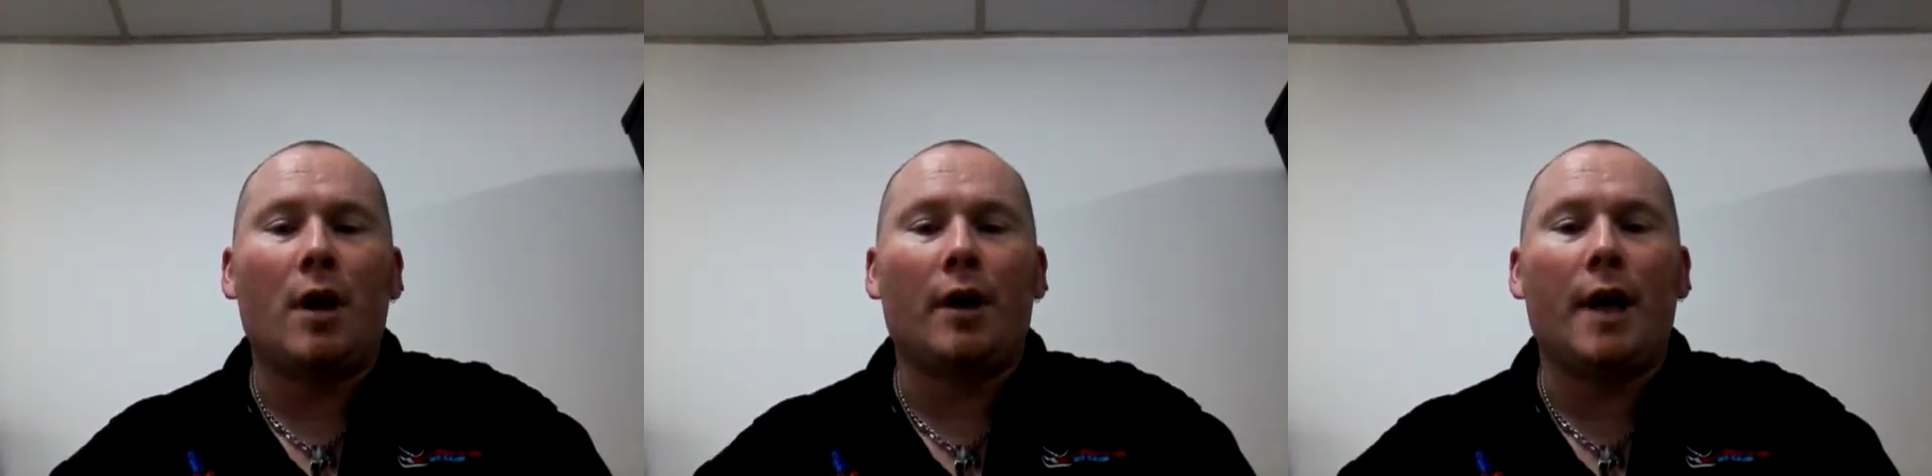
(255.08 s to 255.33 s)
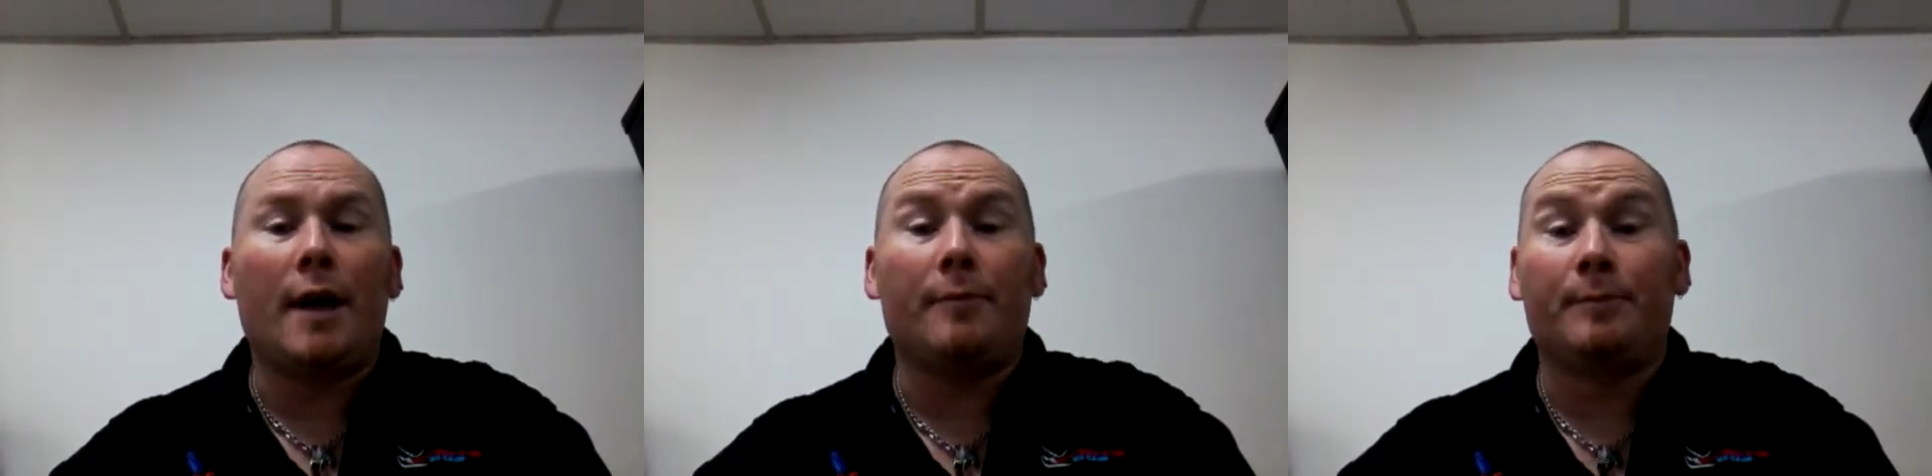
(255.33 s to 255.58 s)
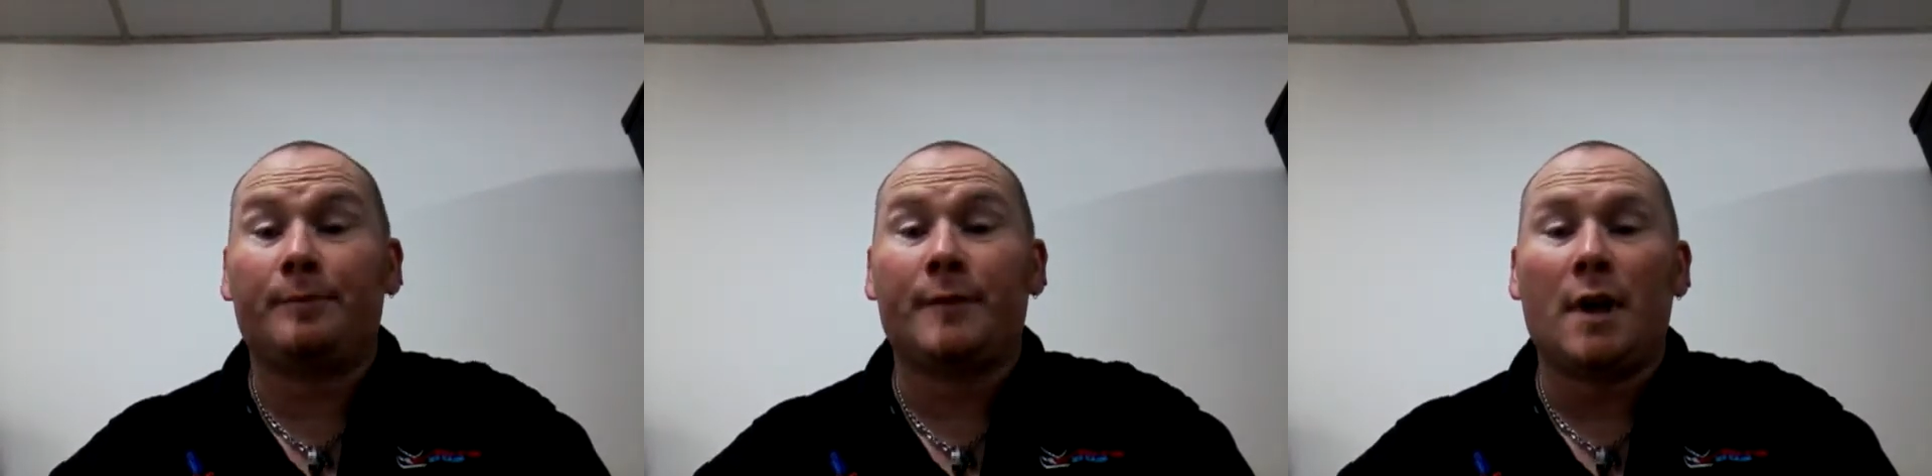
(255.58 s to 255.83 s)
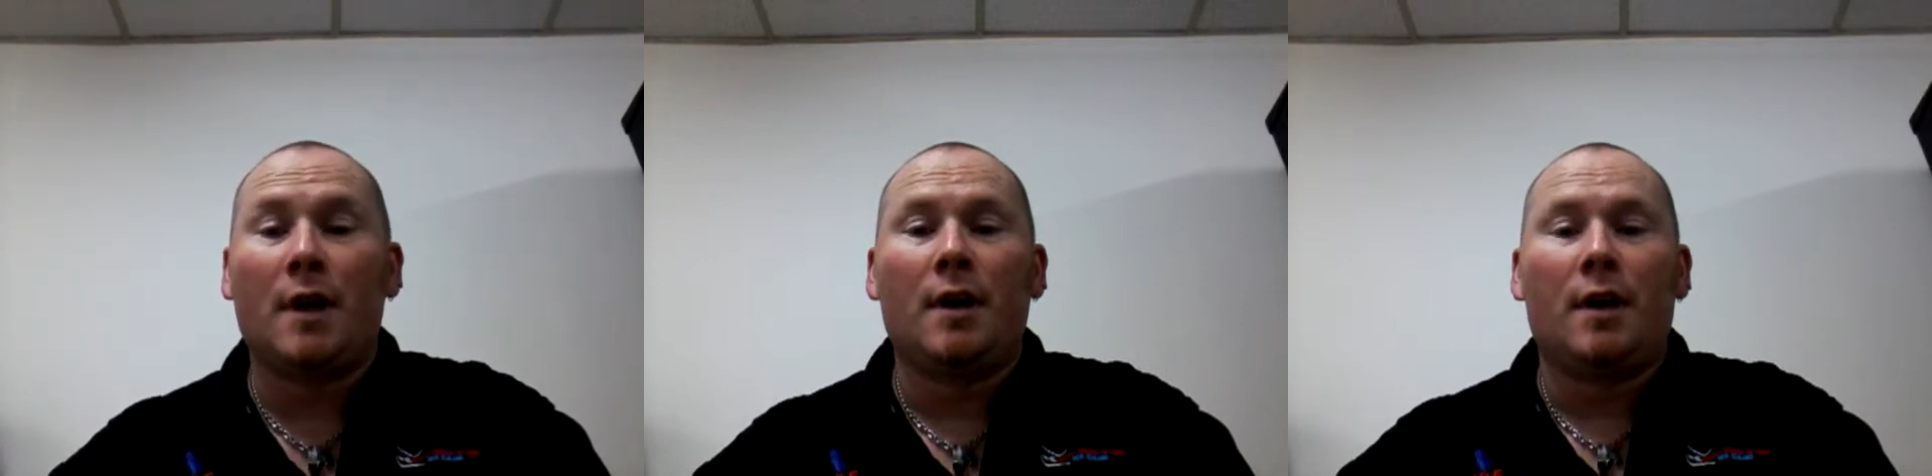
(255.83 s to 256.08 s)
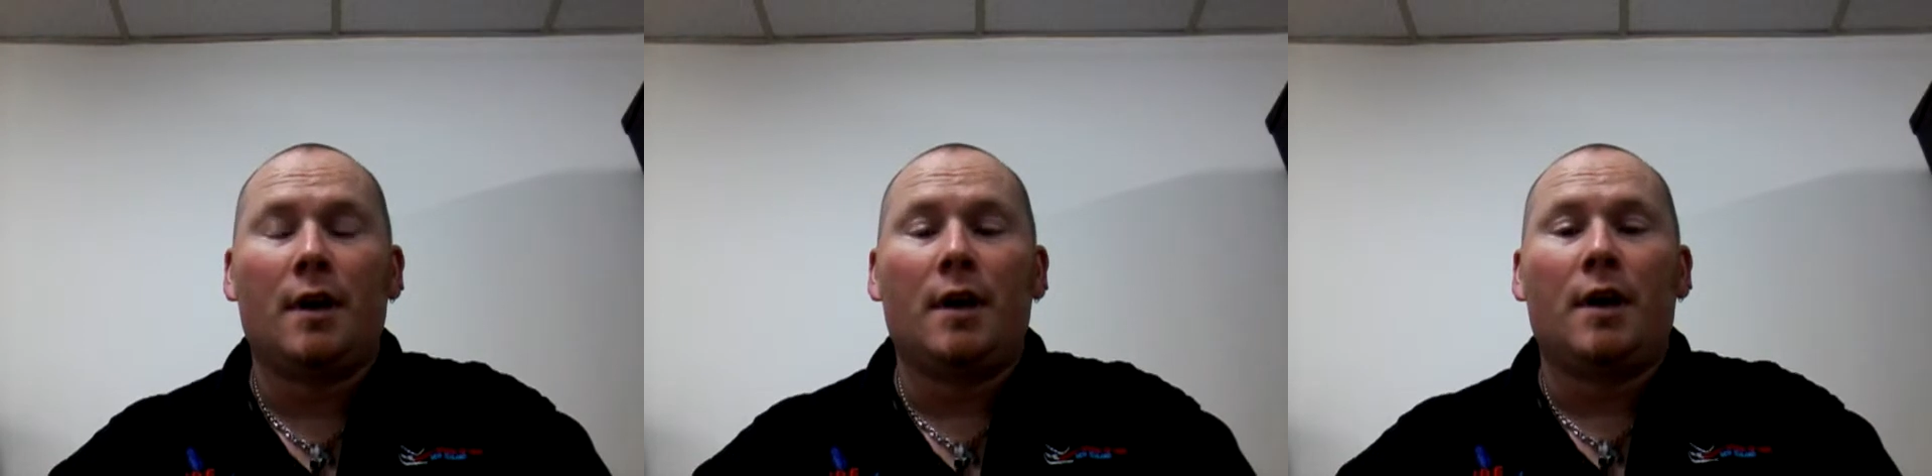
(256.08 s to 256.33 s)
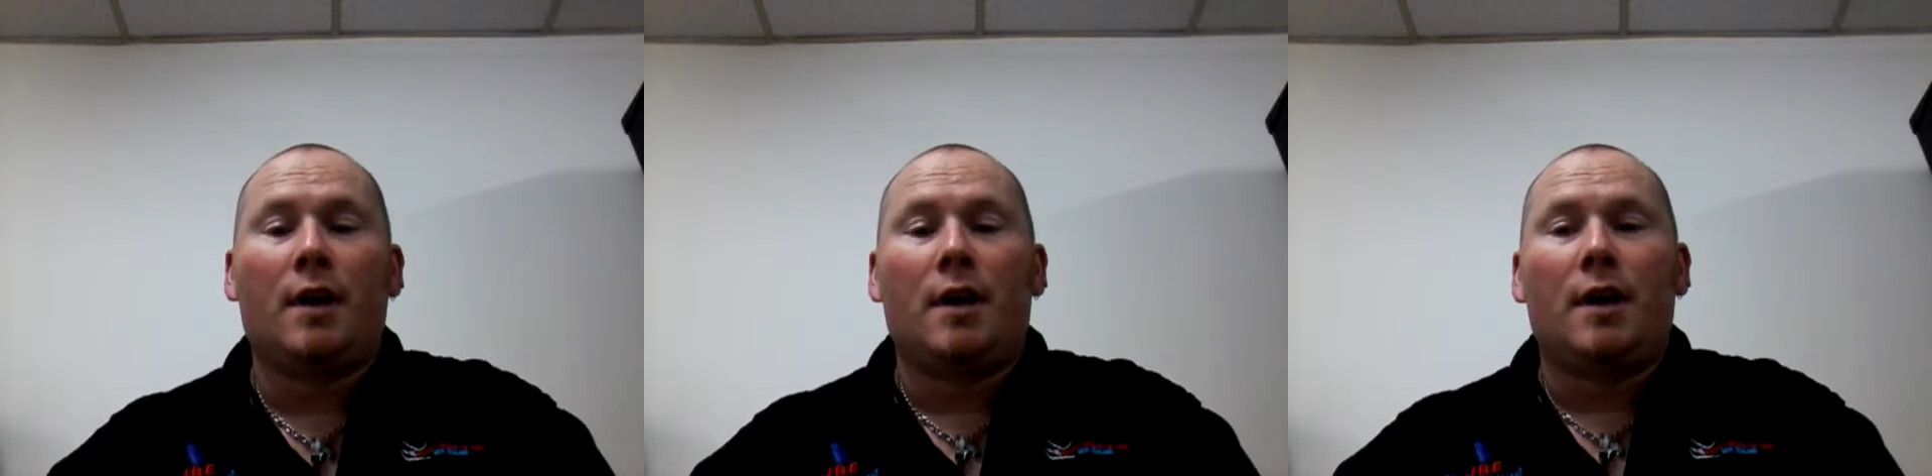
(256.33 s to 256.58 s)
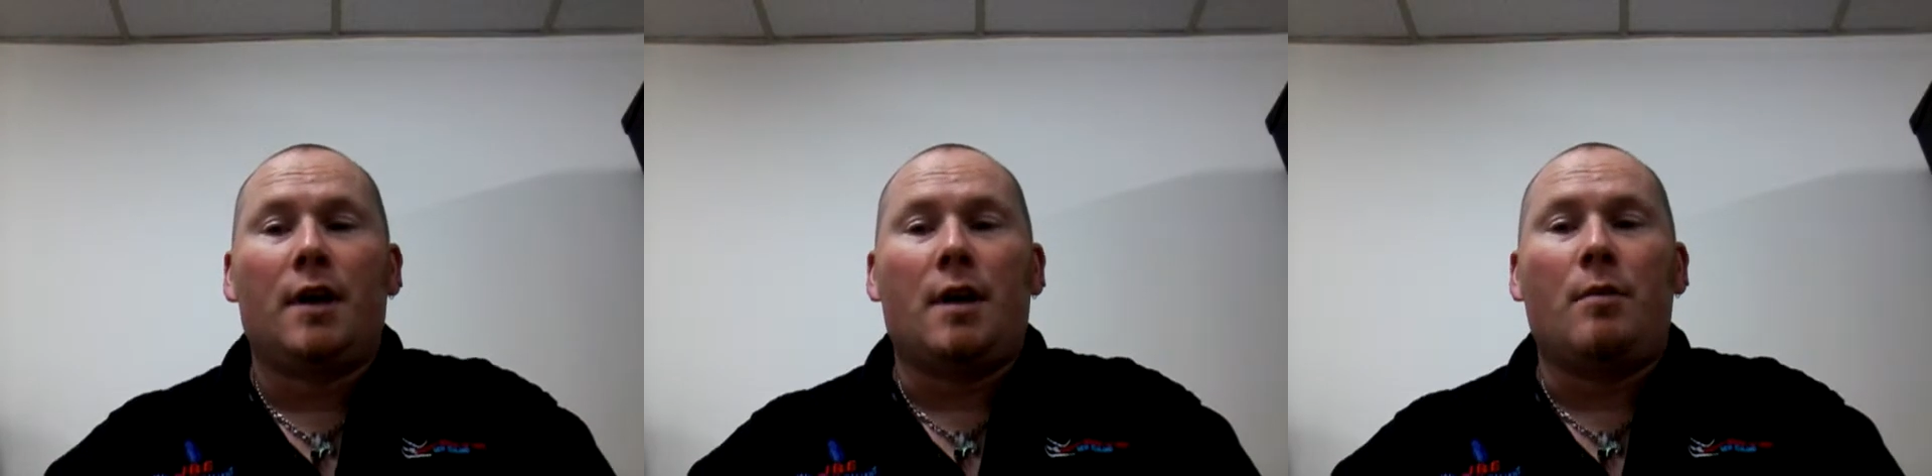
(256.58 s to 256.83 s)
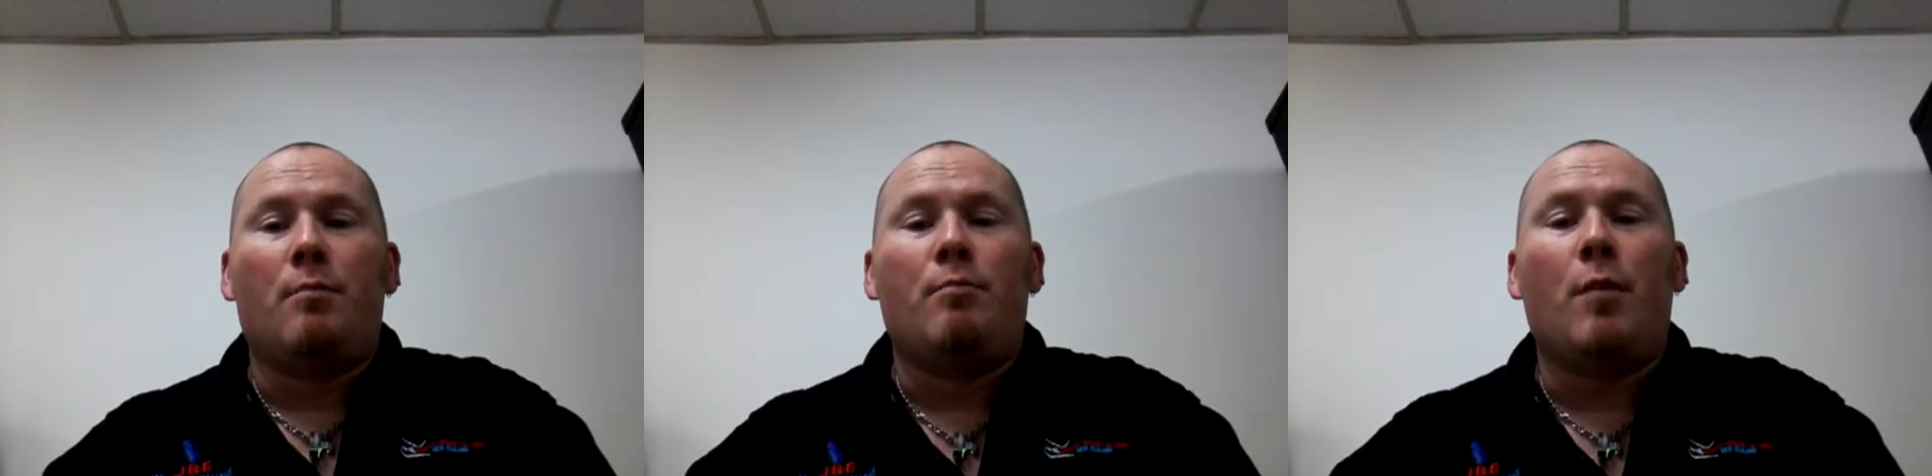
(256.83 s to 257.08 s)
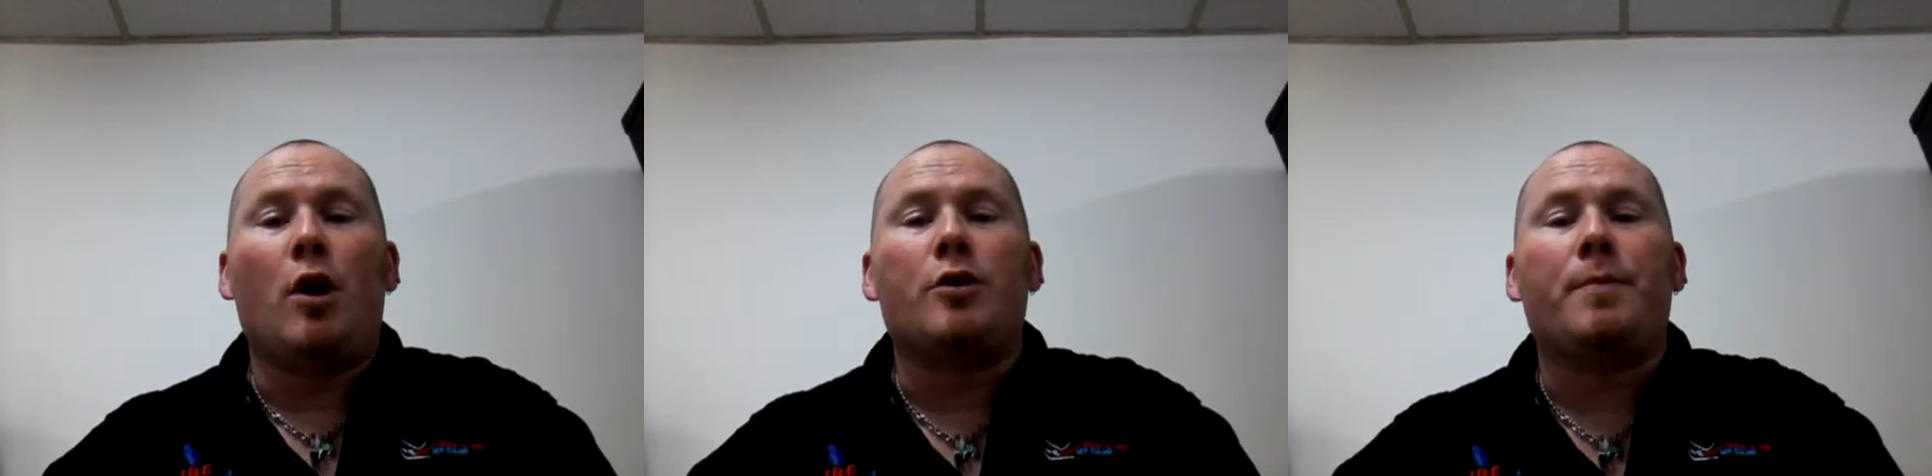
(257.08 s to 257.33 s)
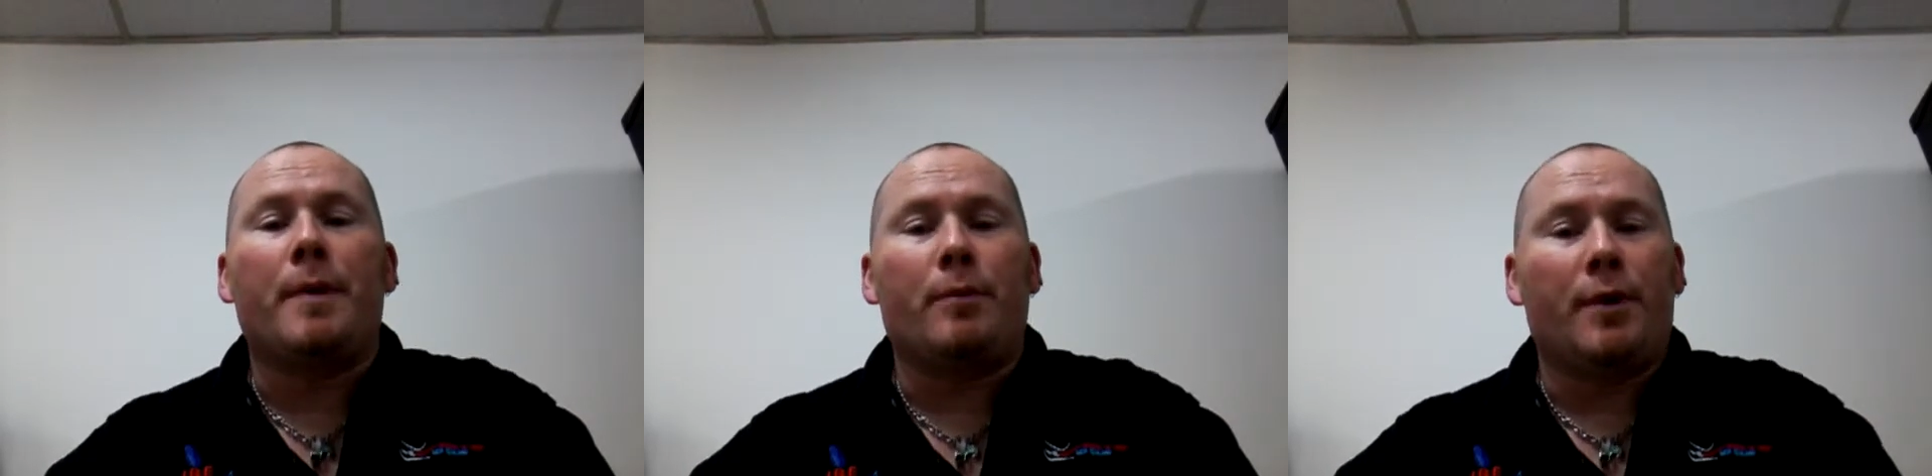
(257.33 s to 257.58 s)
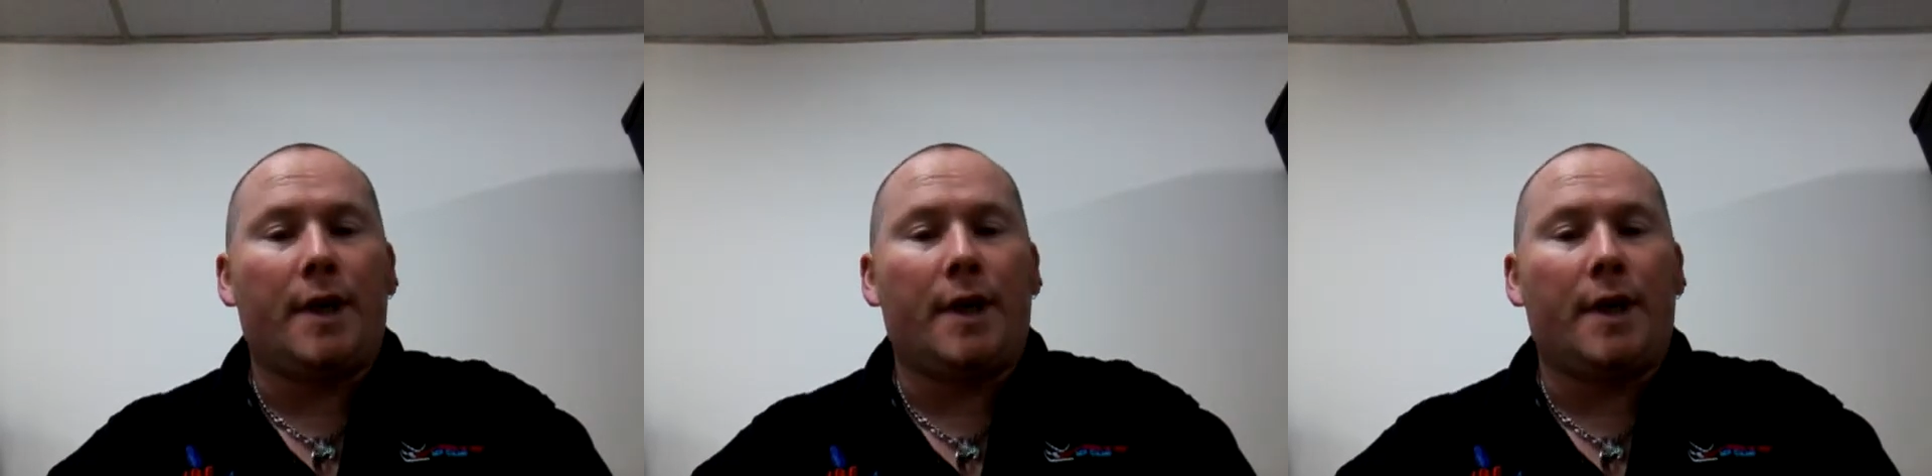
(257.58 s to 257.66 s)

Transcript: Okay. Most people